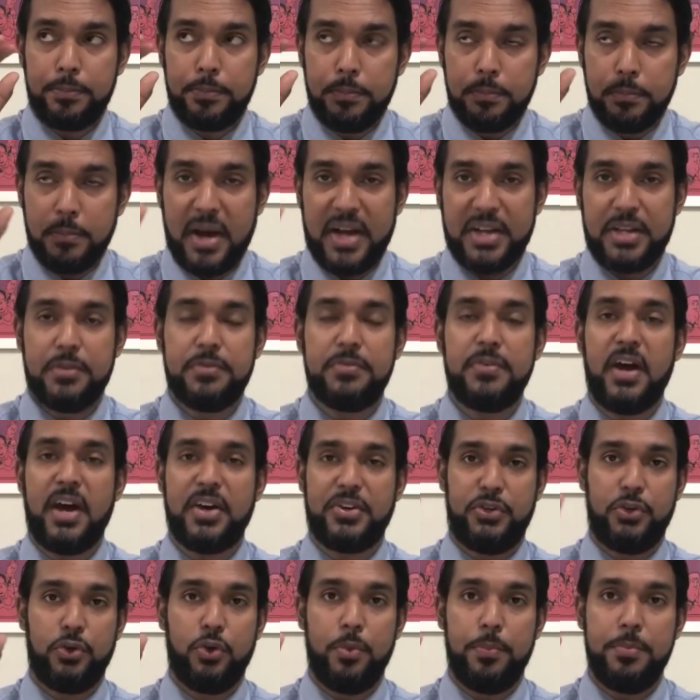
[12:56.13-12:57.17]

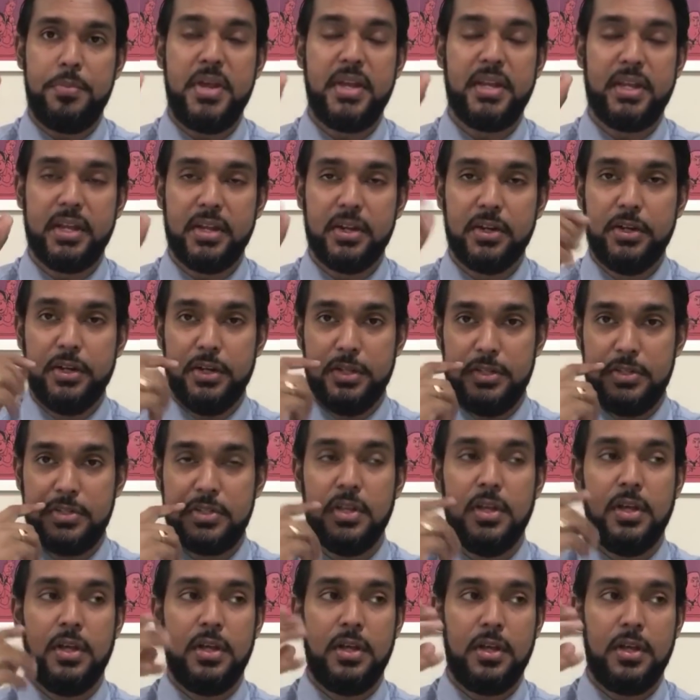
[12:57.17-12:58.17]
manufacturing or making goods.